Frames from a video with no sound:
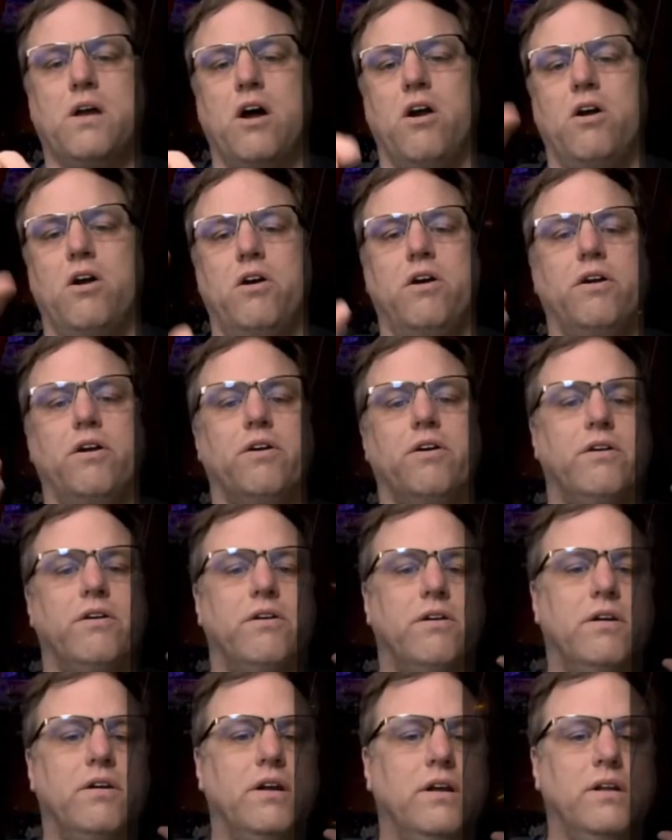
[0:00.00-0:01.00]
card
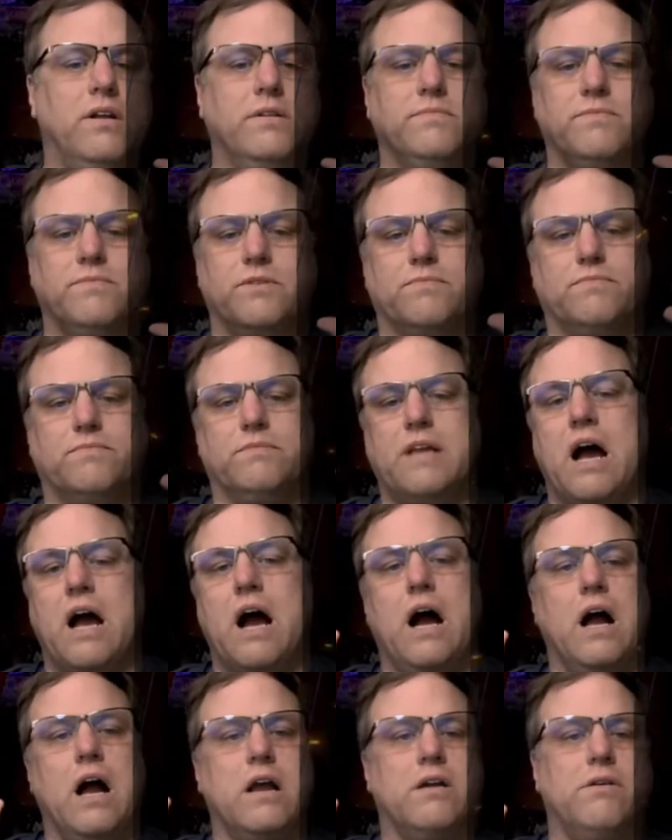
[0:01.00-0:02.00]
or
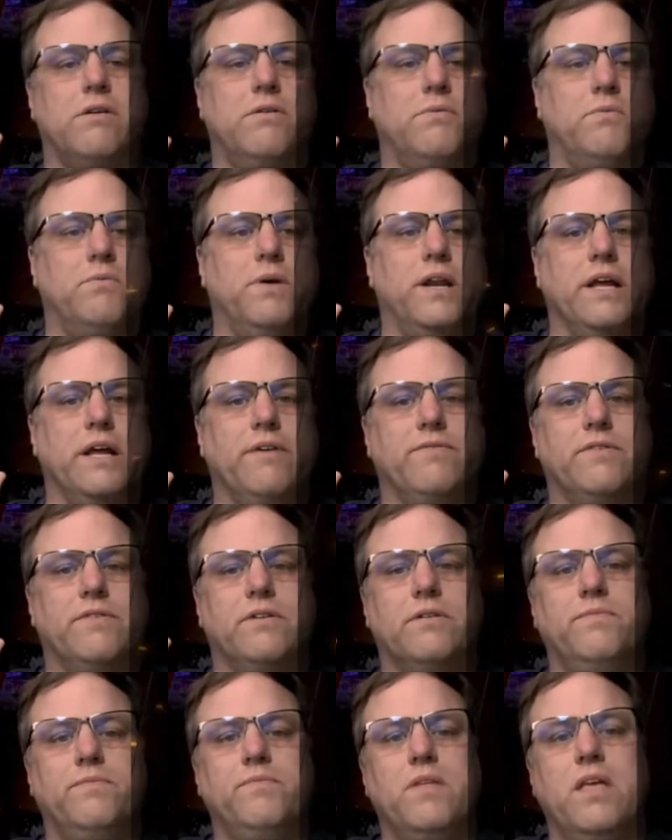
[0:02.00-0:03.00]
doc or
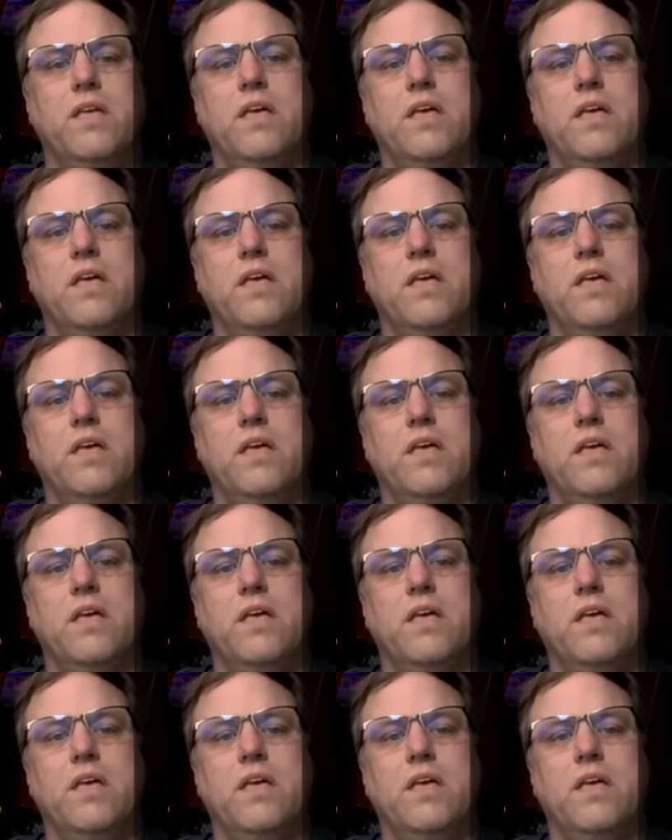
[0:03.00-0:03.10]
whatever.